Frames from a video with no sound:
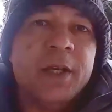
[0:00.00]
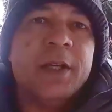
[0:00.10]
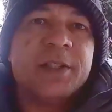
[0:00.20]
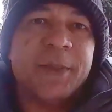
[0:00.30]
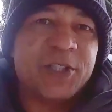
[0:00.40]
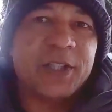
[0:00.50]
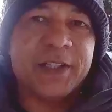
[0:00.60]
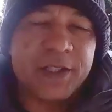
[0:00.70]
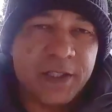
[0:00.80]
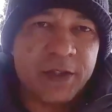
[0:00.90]

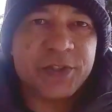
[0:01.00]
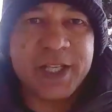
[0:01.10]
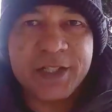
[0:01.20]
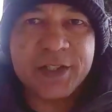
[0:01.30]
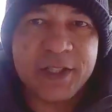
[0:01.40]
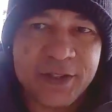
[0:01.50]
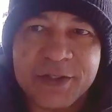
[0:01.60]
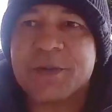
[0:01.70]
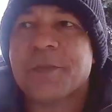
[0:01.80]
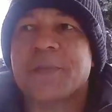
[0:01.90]
specializes in those
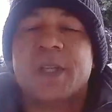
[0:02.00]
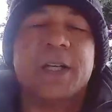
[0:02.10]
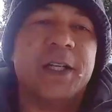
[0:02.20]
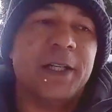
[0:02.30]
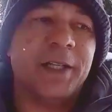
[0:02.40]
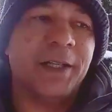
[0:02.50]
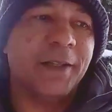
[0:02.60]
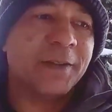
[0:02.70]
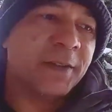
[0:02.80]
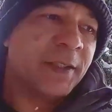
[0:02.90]
lenses.
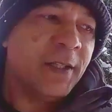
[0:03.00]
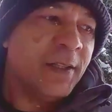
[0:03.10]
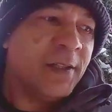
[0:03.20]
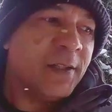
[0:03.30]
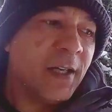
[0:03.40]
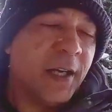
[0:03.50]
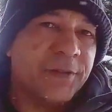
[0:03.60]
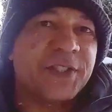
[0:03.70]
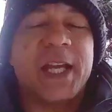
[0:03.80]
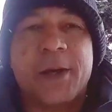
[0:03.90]

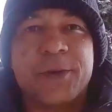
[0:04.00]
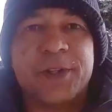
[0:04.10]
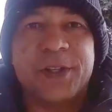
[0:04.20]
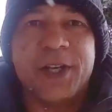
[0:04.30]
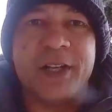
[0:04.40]
I've scoured